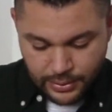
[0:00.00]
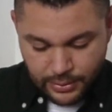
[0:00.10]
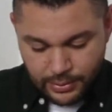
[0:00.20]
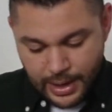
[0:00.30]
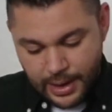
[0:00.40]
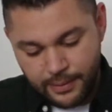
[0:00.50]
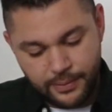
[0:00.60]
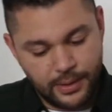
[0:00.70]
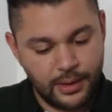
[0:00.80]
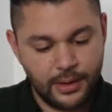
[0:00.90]
You
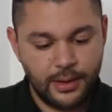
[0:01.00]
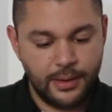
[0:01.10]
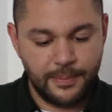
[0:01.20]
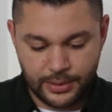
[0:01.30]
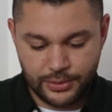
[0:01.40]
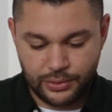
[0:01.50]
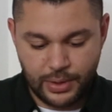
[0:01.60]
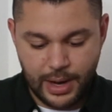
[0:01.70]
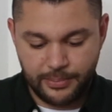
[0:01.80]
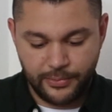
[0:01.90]
have a
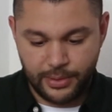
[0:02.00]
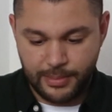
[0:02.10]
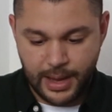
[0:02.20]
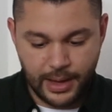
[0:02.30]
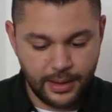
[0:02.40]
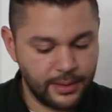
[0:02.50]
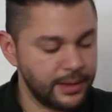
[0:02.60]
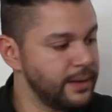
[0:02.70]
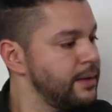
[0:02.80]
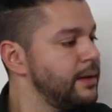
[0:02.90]
strap for the bag,
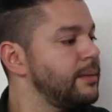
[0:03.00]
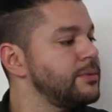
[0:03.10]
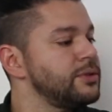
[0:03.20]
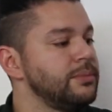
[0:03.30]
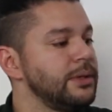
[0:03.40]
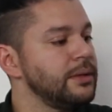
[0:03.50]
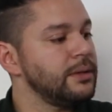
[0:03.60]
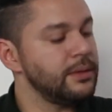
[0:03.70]
I'm assuming,